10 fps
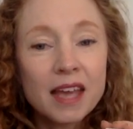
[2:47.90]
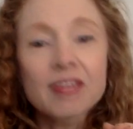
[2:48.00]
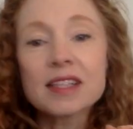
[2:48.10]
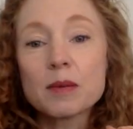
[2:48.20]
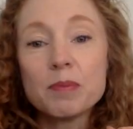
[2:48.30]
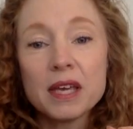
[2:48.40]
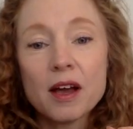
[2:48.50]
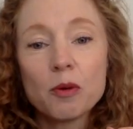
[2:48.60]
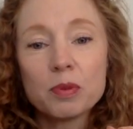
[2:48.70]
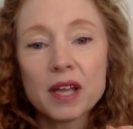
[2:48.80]
that's a
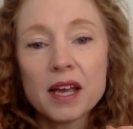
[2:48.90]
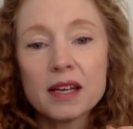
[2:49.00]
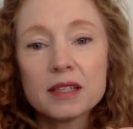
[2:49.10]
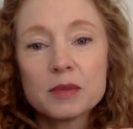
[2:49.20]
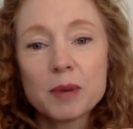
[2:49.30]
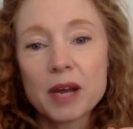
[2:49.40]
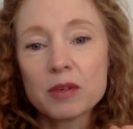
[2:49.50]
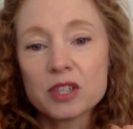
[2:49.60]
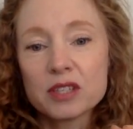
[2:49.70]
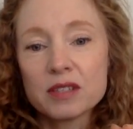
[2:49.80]
BL blend, but I
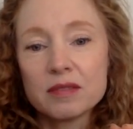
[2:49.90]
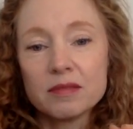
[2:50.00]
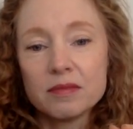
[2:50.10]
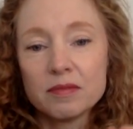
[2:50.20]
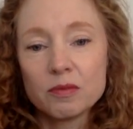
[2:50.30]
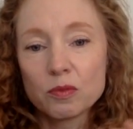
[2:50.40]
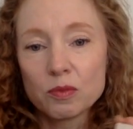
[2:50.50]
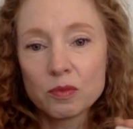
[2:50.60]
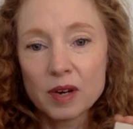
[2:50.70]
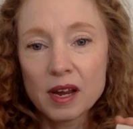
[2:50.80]
would just
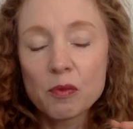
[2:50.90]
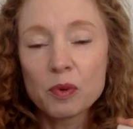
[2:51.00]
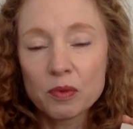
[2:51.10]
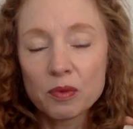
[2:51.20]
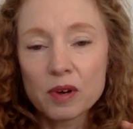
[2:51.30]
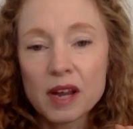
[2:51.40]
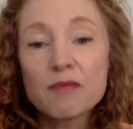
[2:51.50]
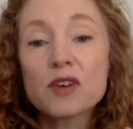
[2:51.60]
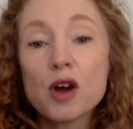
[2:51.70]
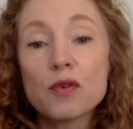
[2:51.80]

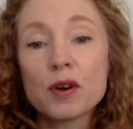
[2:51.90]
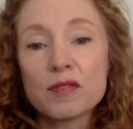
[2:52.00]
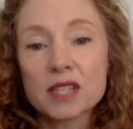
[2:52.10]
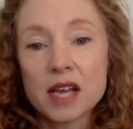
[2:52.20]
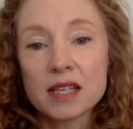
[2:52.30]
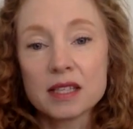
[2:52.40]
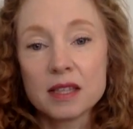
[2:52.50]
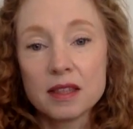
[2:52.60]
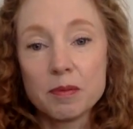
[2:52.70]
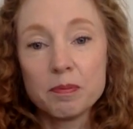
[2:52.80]
overemphasize
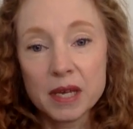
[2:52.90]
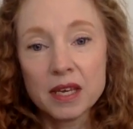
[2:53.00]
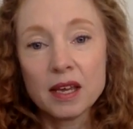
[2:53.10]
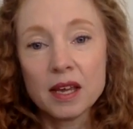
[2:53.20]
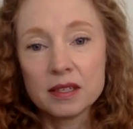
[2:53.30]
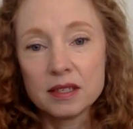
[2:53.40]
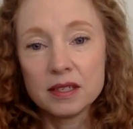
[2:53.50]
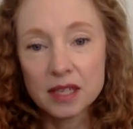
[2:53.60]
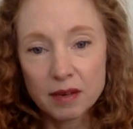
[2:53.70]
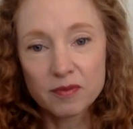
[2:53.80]
the B and
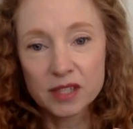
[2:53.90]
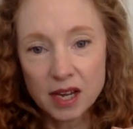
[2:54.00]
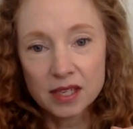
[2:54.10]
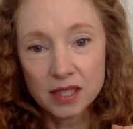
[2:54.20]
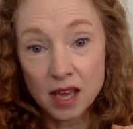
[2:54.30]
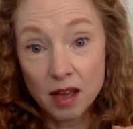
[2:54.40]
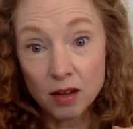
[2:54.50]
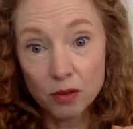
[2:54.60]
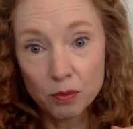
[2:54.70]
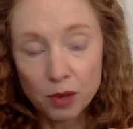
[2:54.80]
de-emphasize the
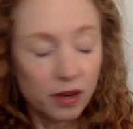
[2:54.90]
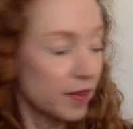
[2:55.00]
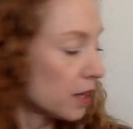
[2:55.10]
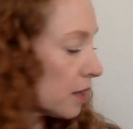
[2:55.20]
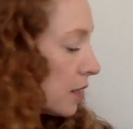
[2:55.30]
L part of it.